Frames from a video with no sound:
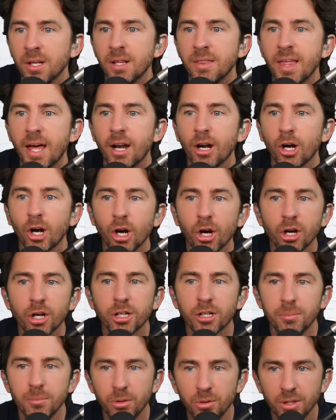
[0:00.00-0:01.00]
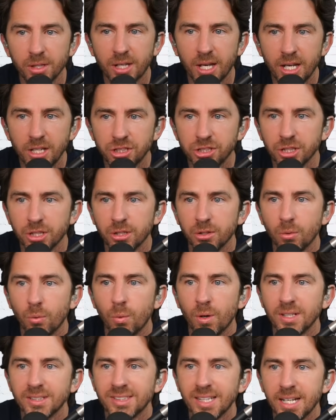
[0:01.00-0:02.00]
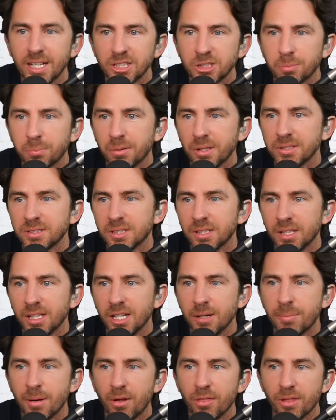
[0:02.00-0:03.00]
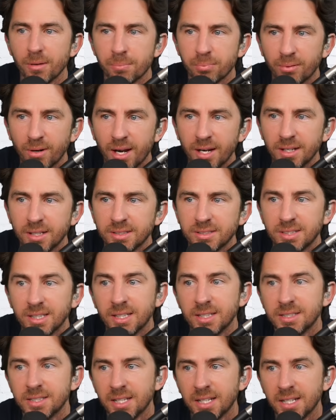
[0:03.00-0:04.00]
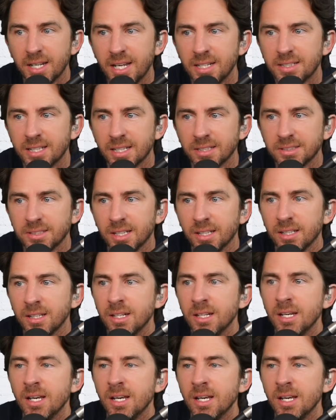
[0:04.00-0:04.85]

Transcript: that her communication was explicitly about the pregnancy and D N A testing,